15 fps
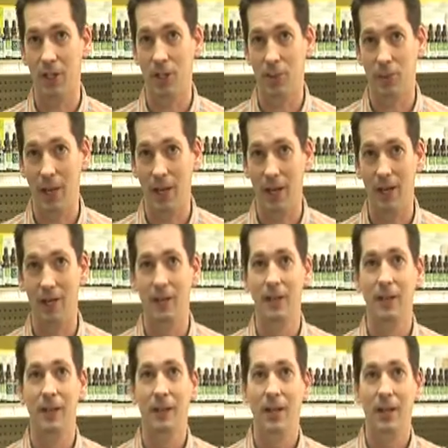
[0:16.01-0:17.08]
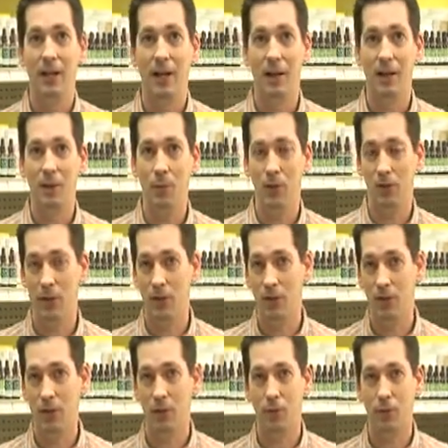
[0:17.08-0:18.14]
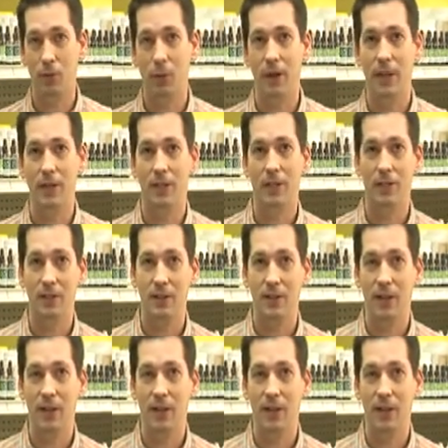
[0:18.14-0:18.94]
Japan with the nuclear threat,